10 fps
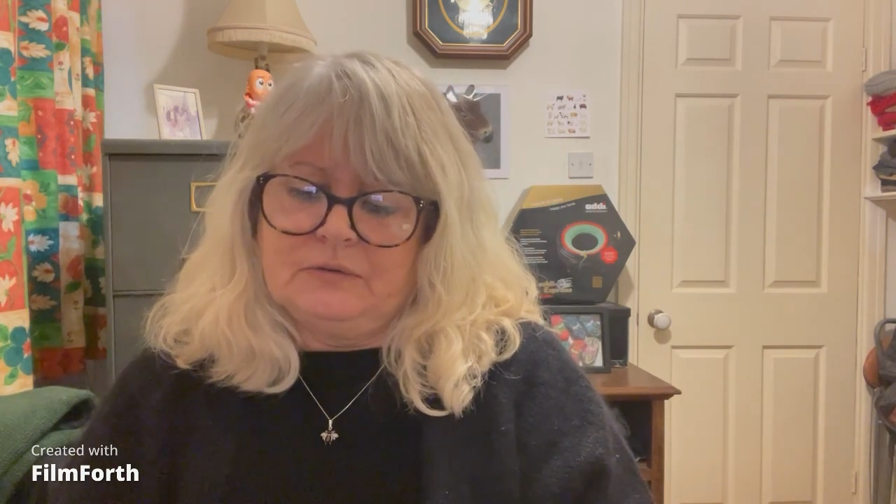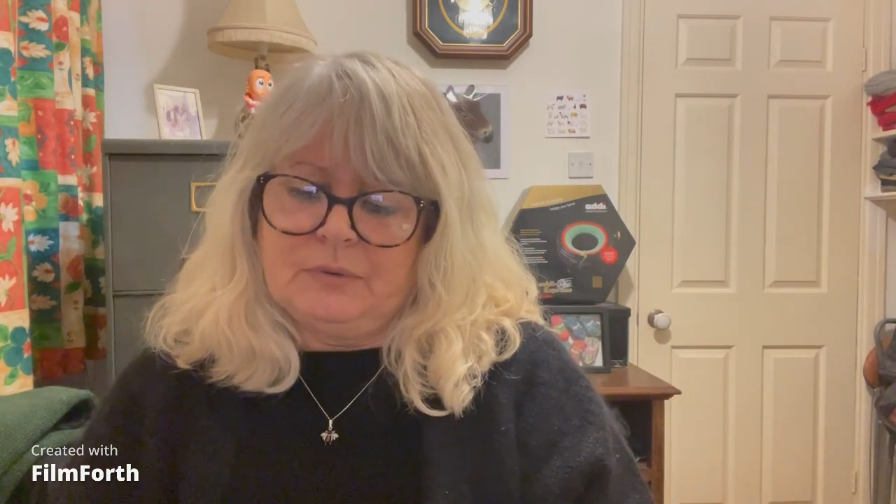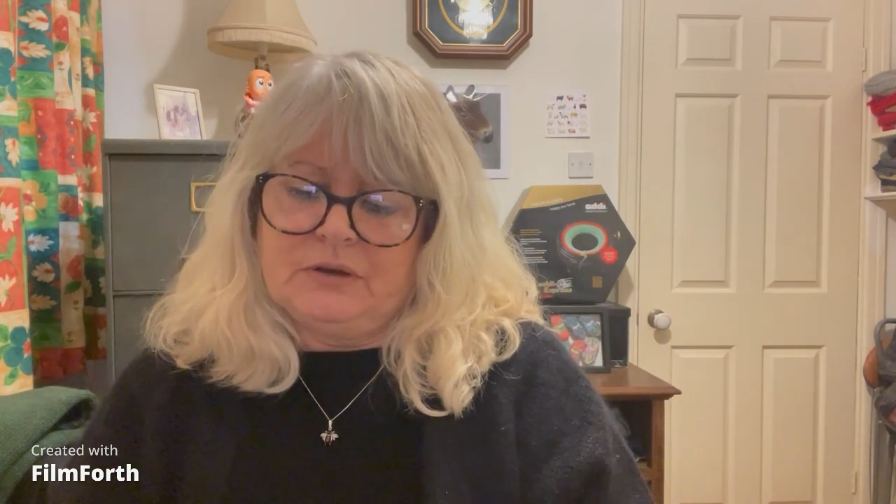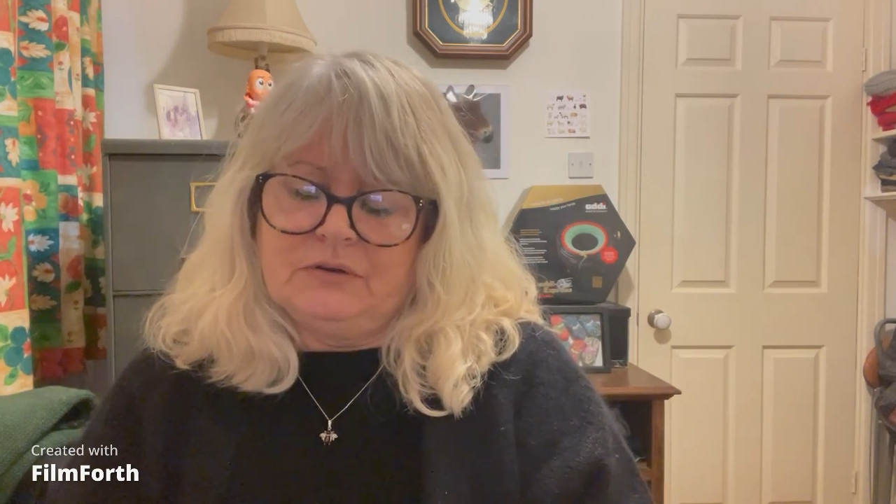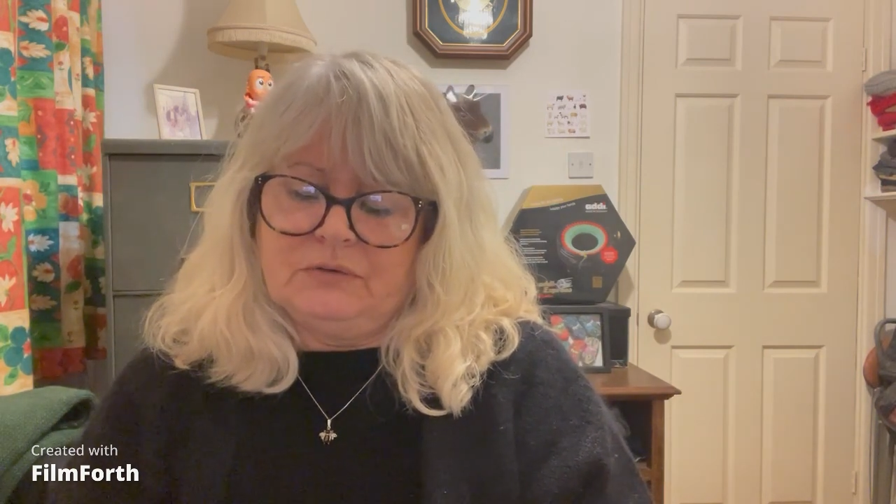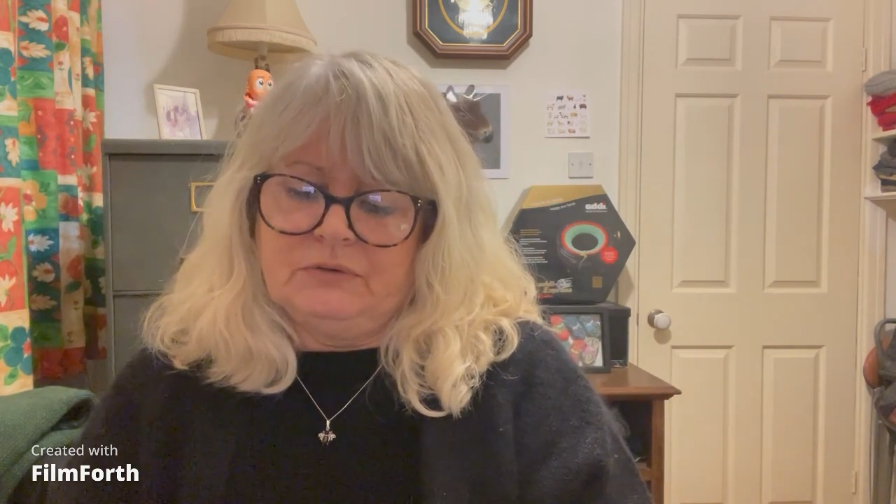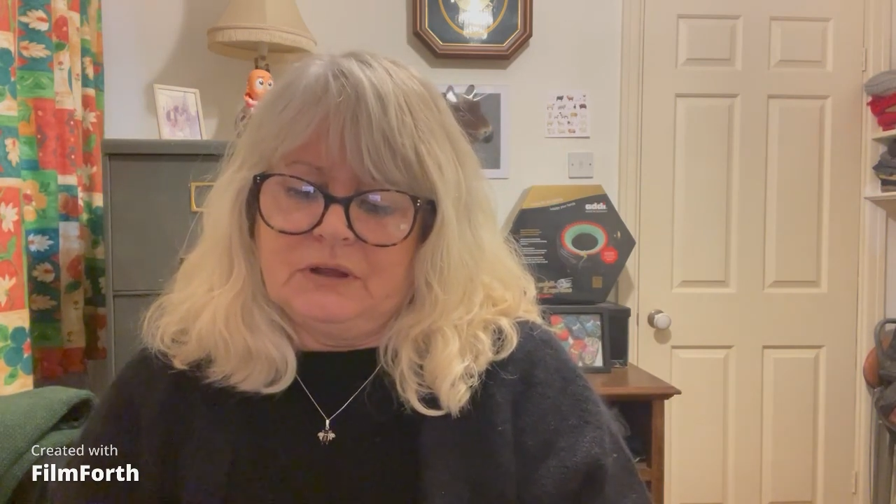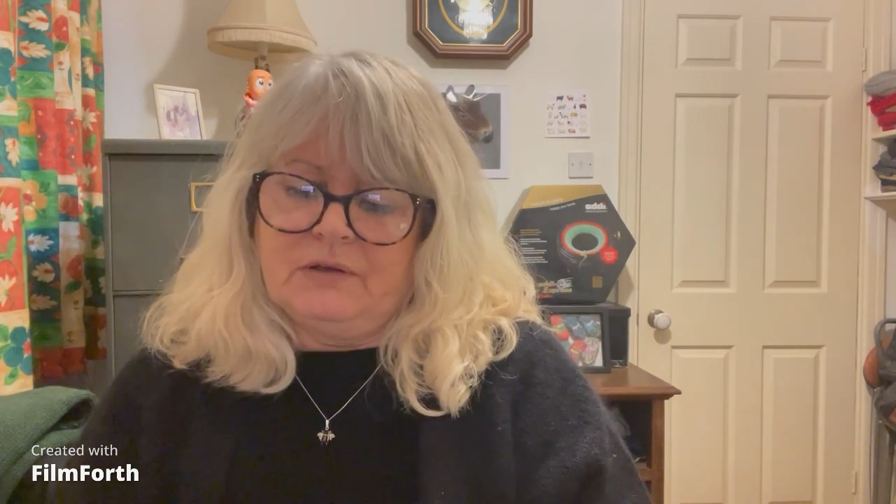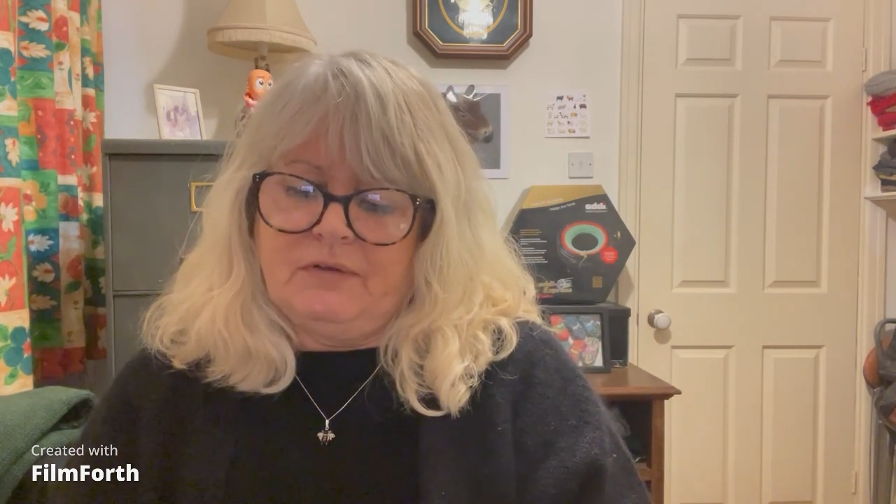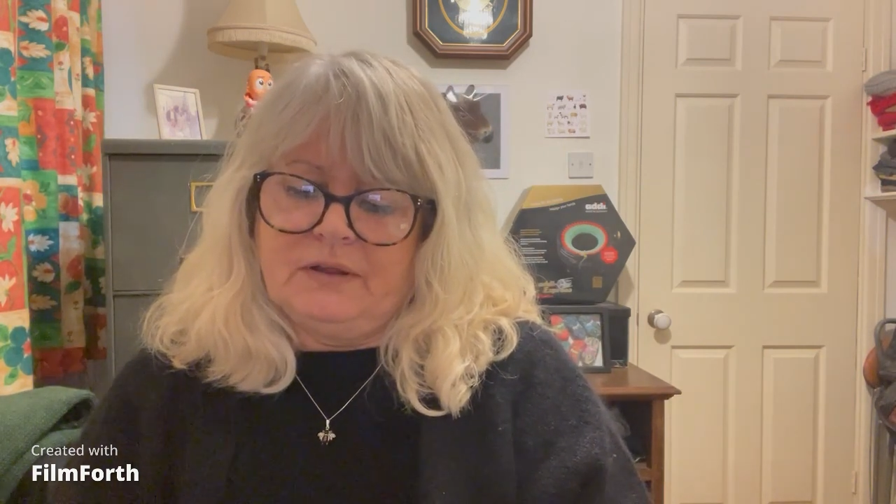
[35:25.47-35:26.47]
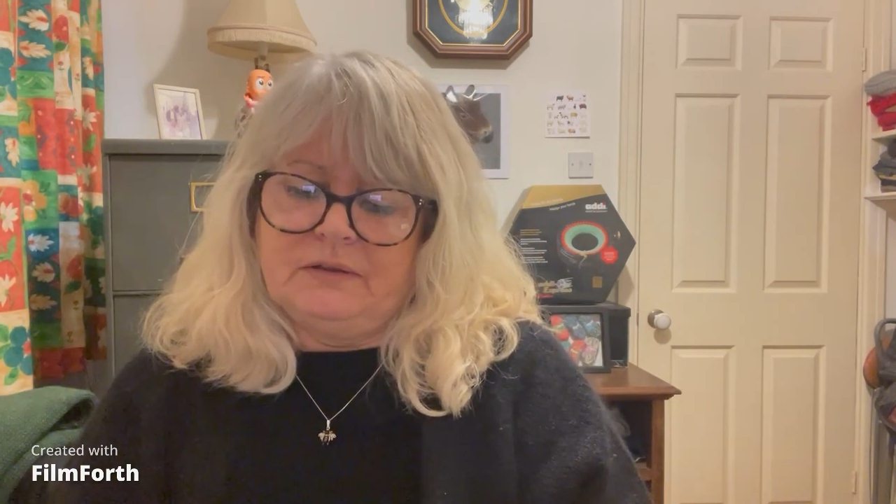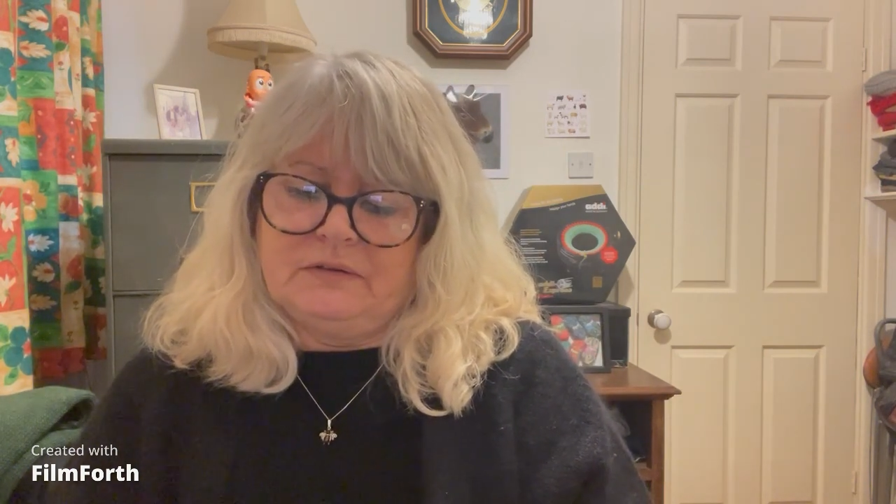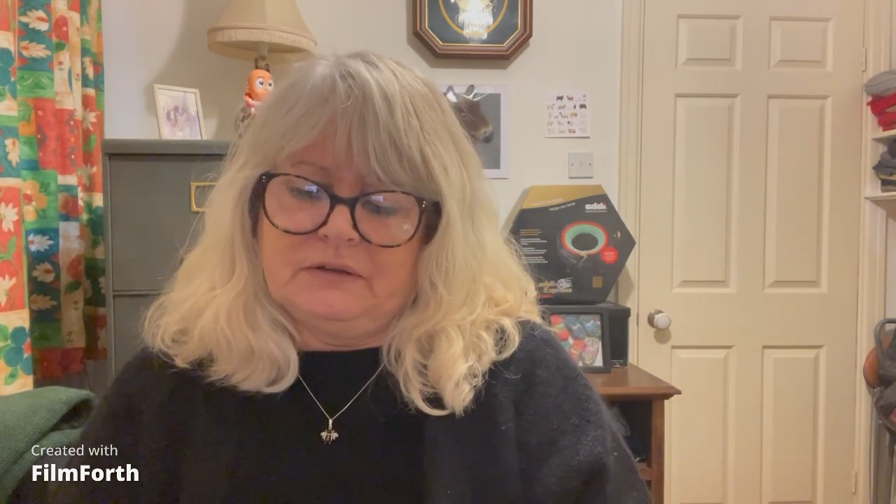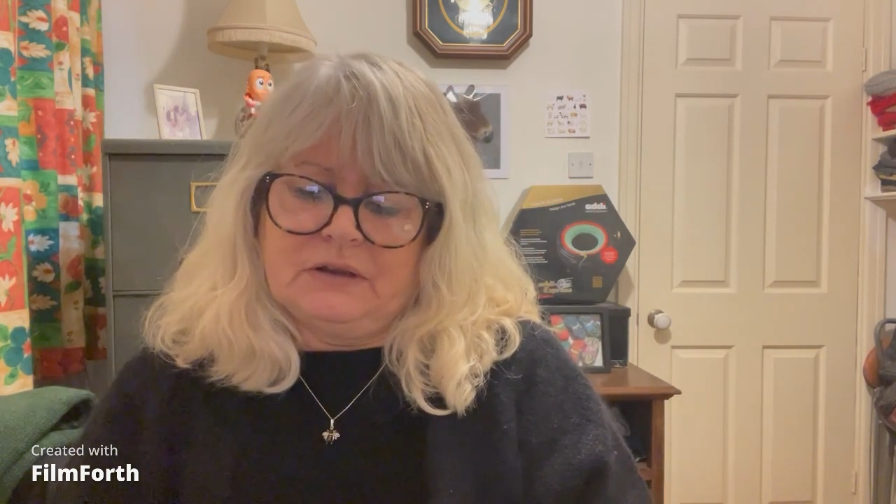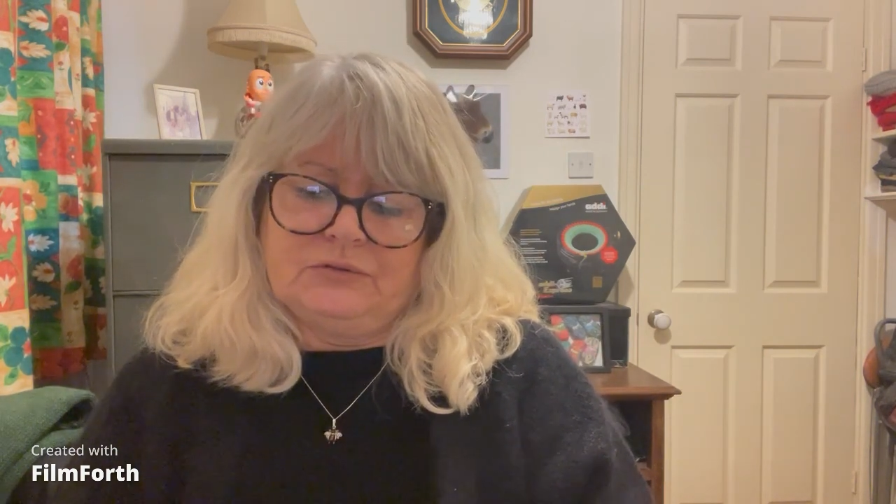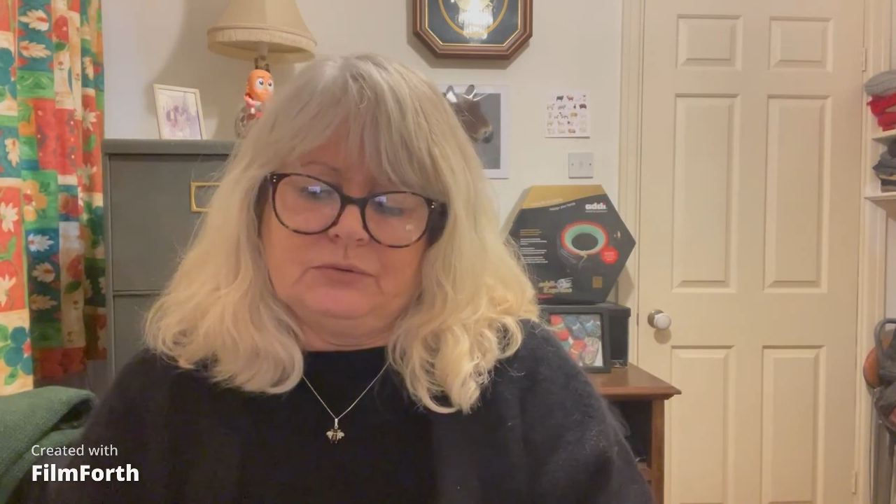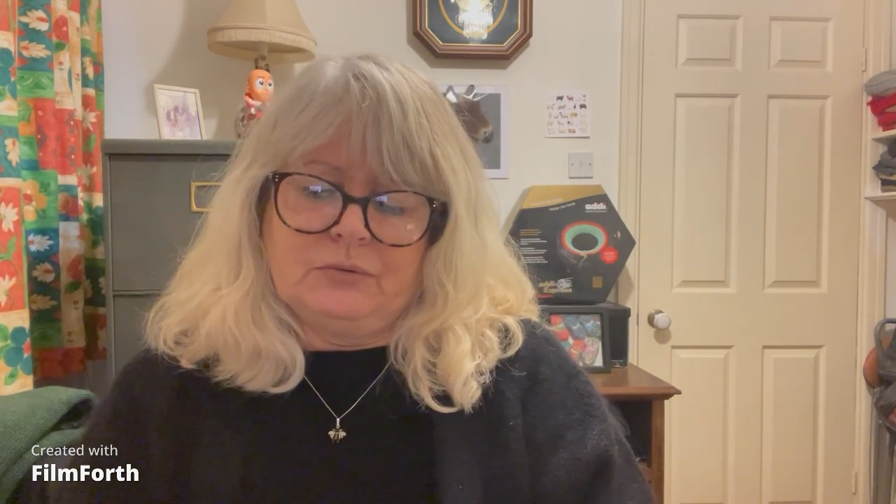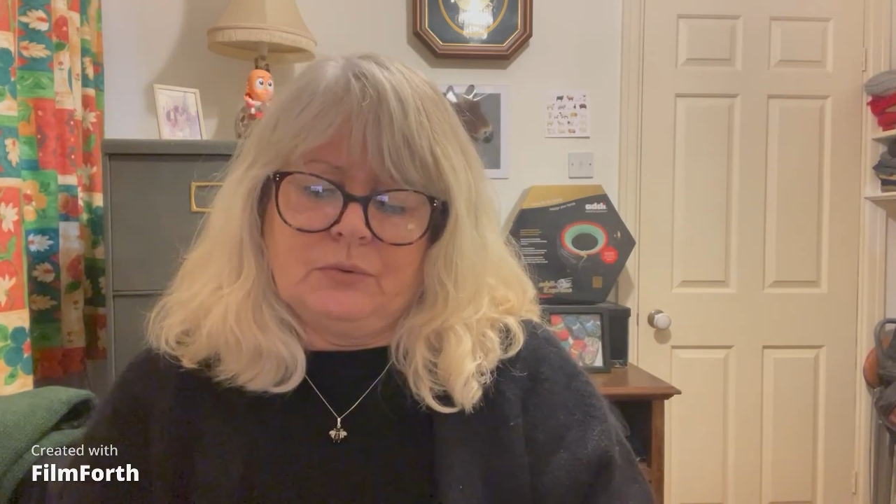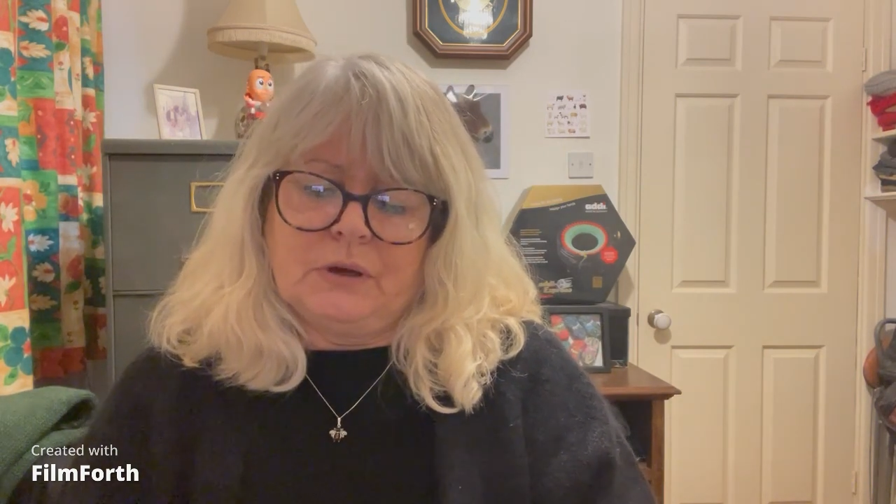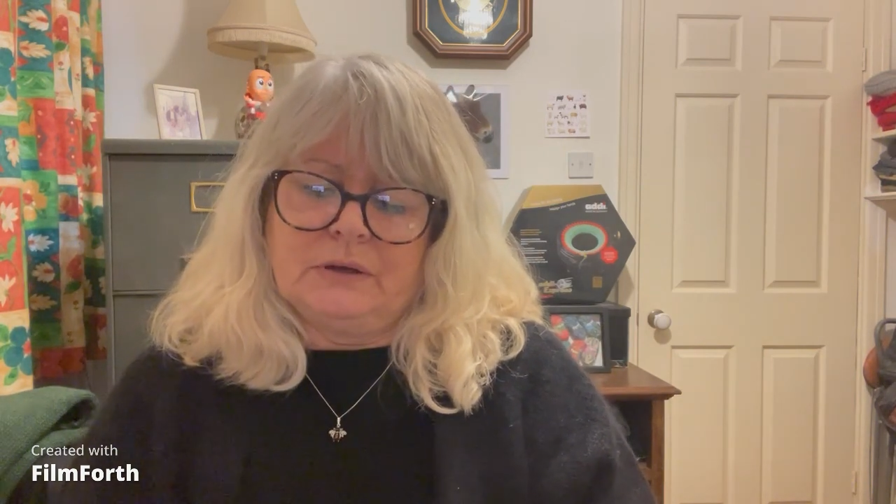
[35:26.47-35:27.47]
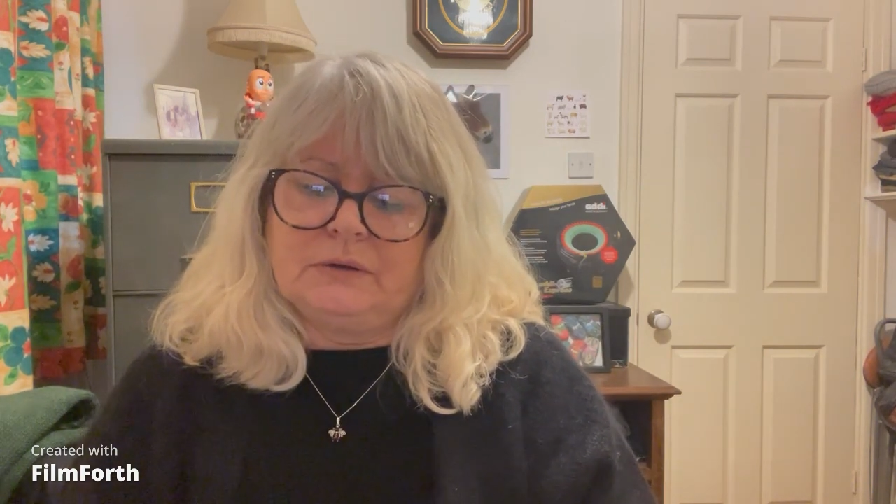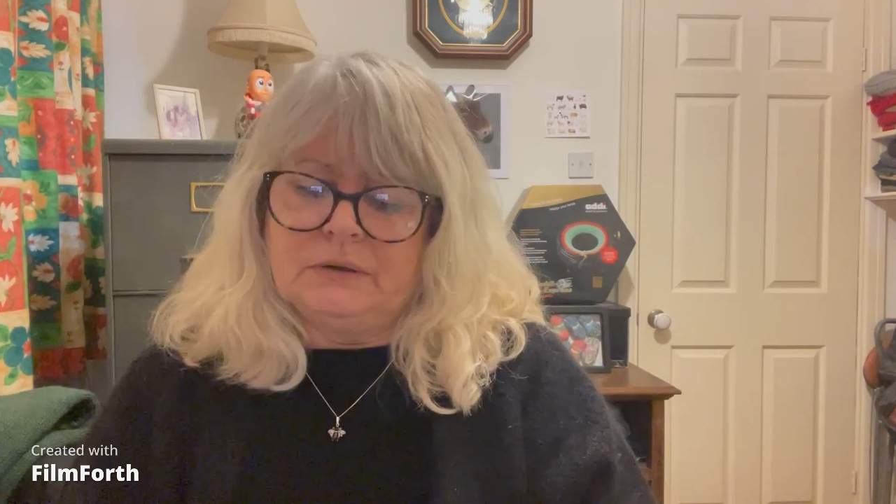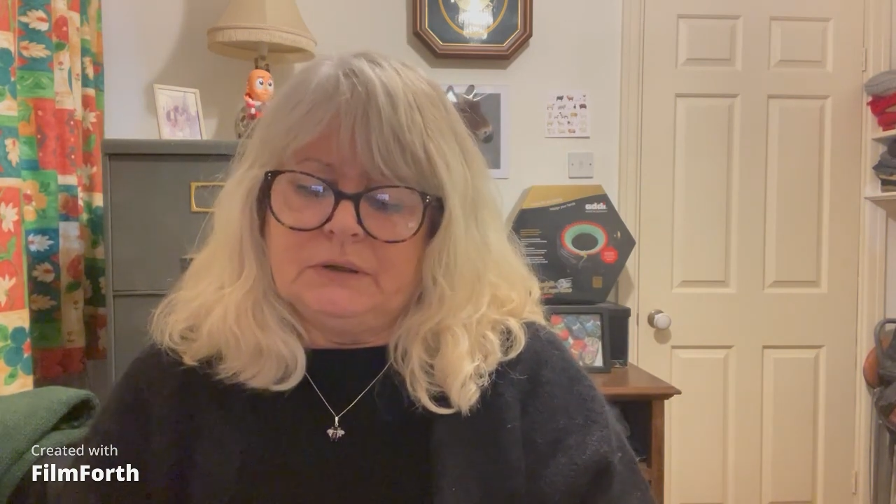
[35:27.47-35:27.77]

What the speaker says: but I don't think I've had this actual one.